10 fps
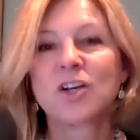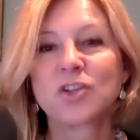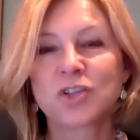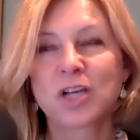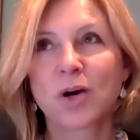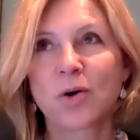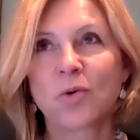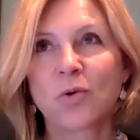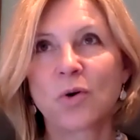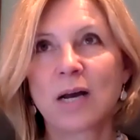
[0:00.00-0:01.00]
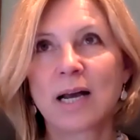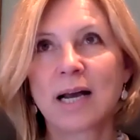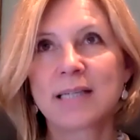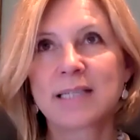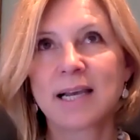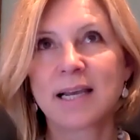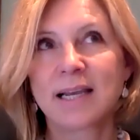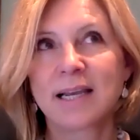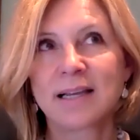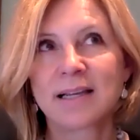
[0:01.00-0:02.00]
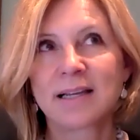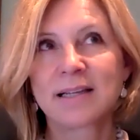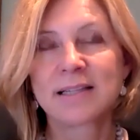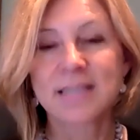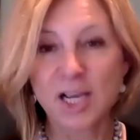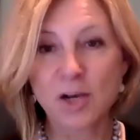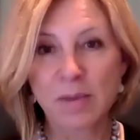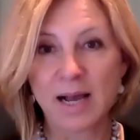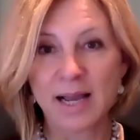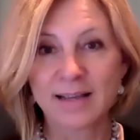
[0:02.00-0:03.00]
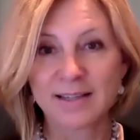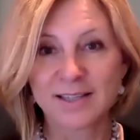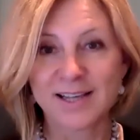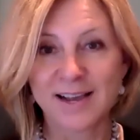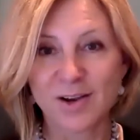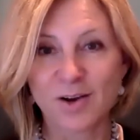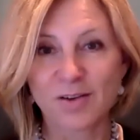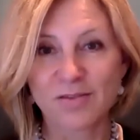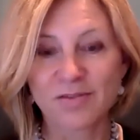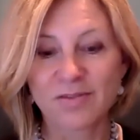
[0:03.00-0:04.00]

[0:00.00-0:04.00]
So as I say goodbye and sign off,